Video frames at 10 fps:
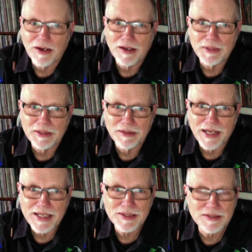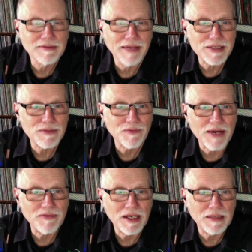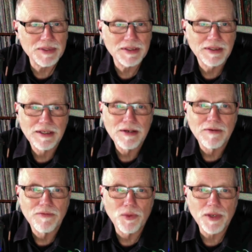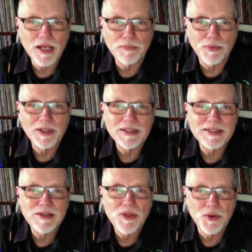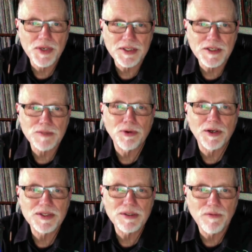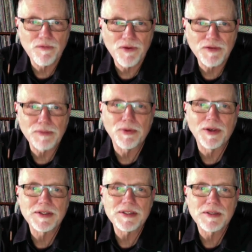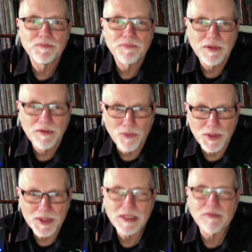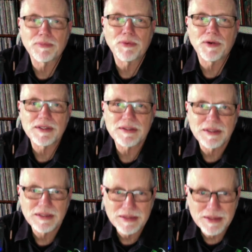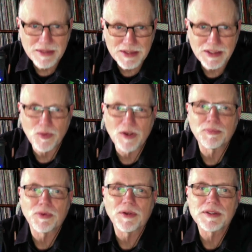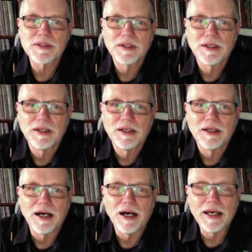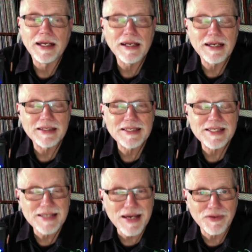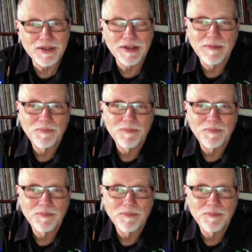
I mean, last last five games, 48 points, 36 points, 50 points, 47 points, 61 points, uh, and he hit seven